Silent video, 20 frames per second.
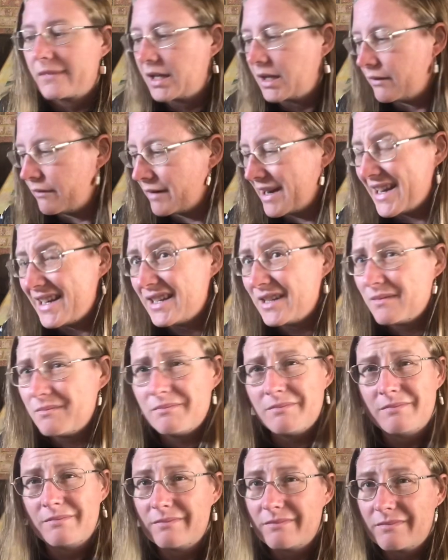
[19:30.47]
random
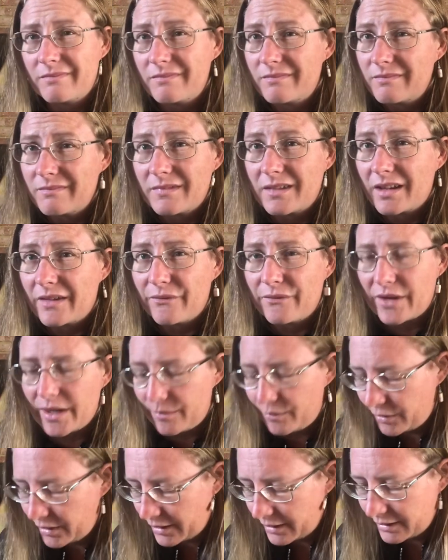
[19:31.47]

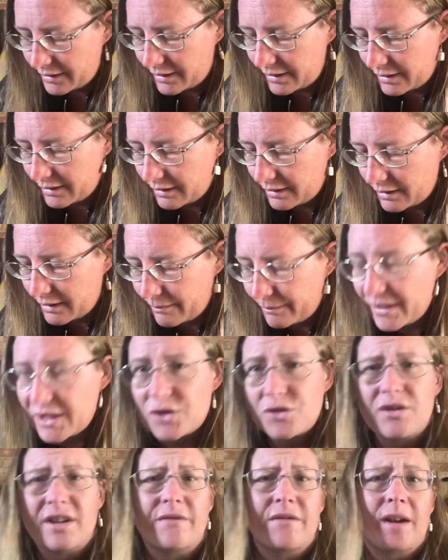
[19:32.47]
fabrics,
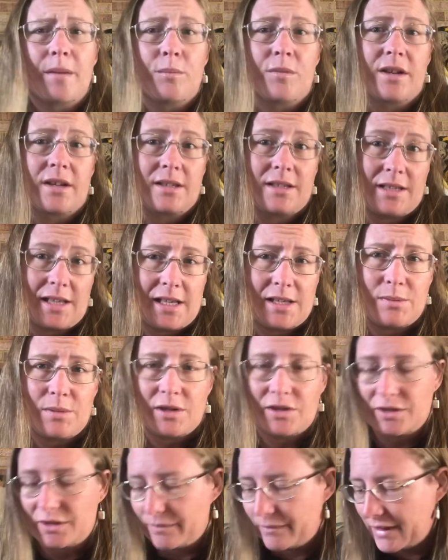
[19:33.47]
mystery fabrics, that's what
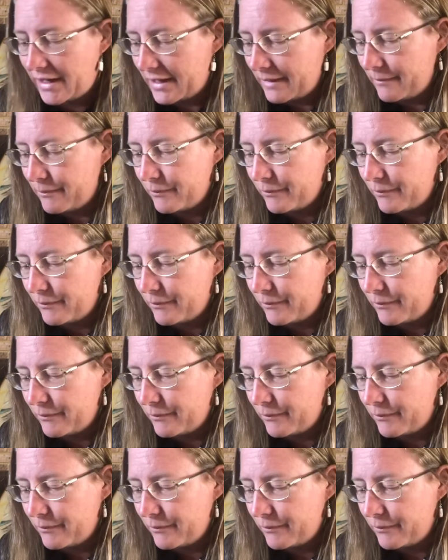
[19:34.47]
I mean.